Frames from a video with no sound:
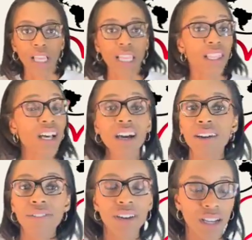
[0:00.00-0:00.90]

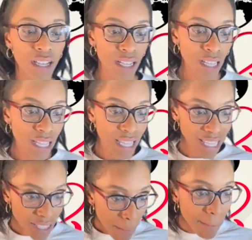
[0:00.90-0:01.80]
love
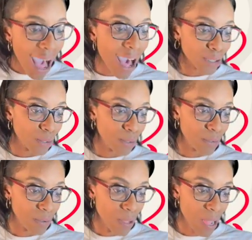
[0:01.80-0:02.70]
is a model.
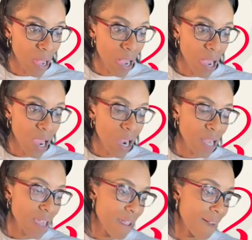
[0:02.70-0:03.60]

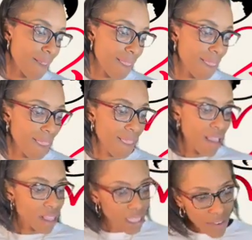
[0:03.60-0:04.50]
Yeah.
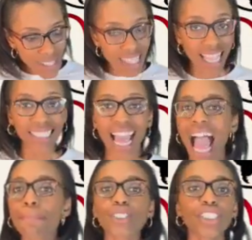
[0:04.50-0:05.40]
Love is not an
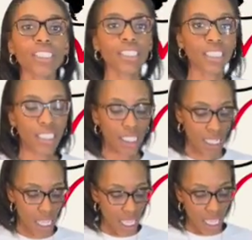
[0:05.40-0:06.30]
option,
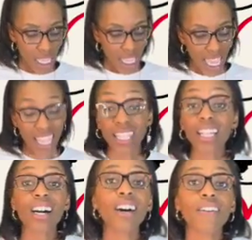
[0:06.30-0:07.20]
and
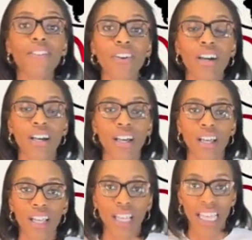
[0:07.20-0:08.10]
love
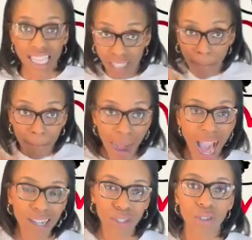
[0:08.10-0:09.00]
is a
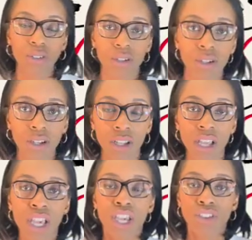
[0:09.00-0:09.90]
model.
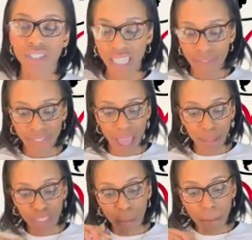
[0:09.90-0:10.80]
You see,
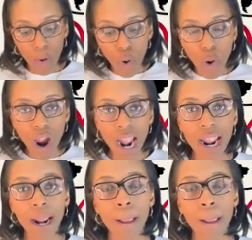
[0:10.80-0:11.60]
family, the more